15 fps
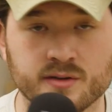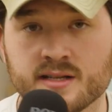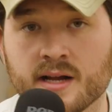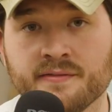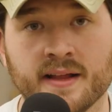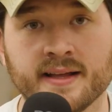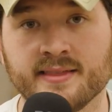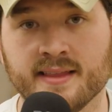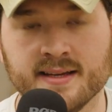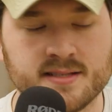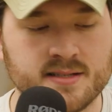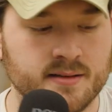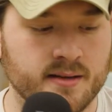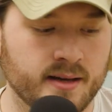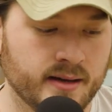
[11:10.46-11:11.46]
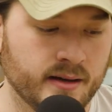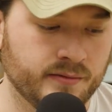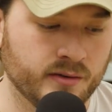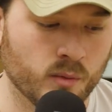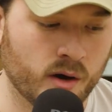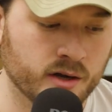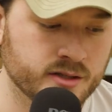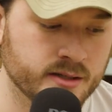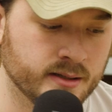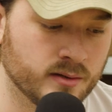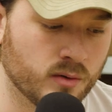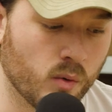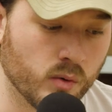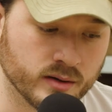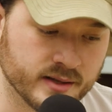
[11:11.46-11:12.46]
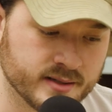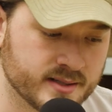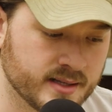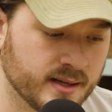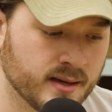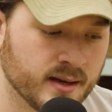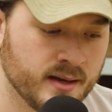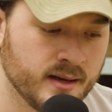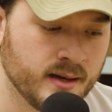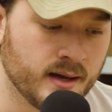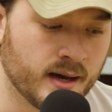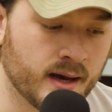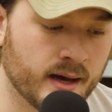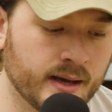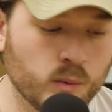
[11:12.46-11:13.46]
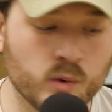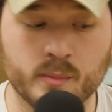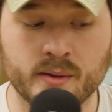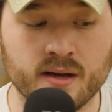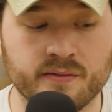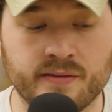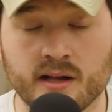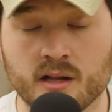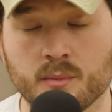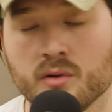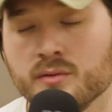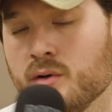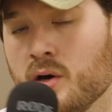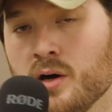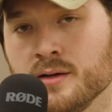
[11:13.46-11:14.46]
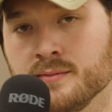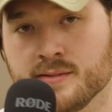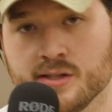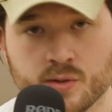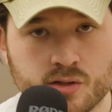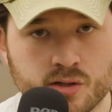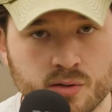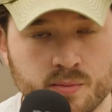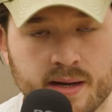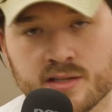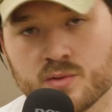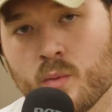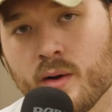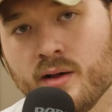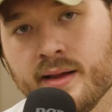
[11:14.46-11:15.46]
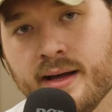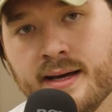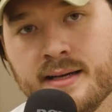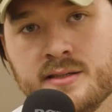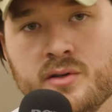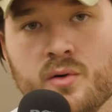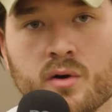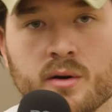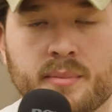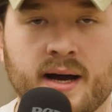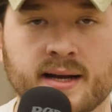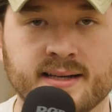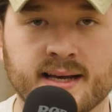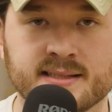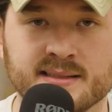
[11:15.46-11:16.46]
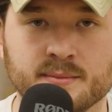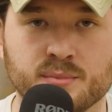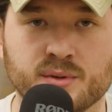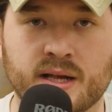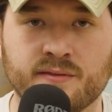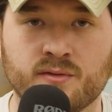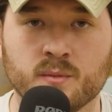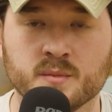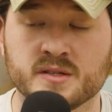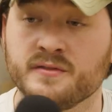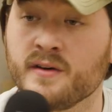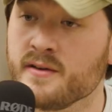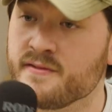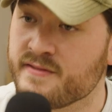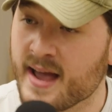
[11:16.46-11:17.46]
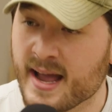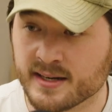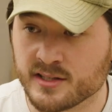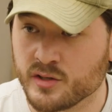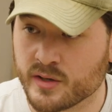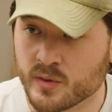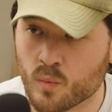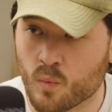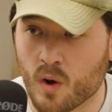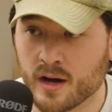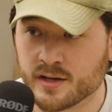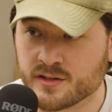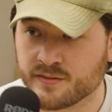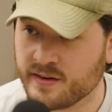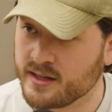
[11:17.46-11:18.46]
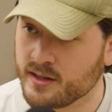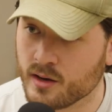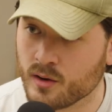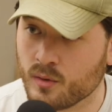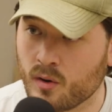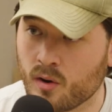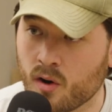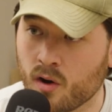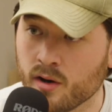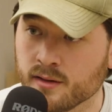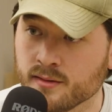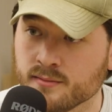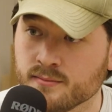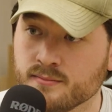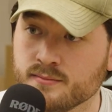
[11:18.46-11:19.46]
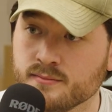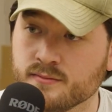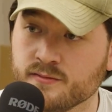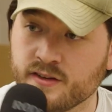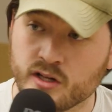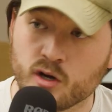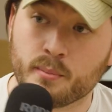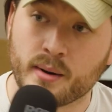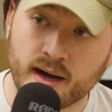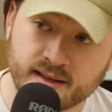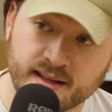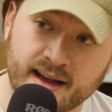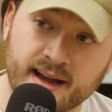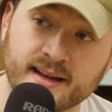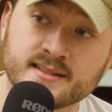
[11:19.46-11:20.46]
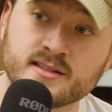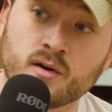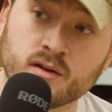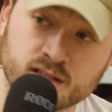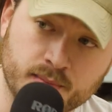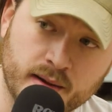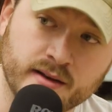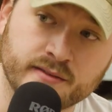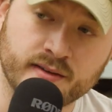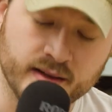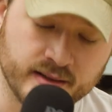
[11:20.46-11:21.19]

Stuff like this, if you're watching or listening, it will be available on YouTube as well as your podcasting platforms. Fun fact, you can watch video on podcast on Spotify.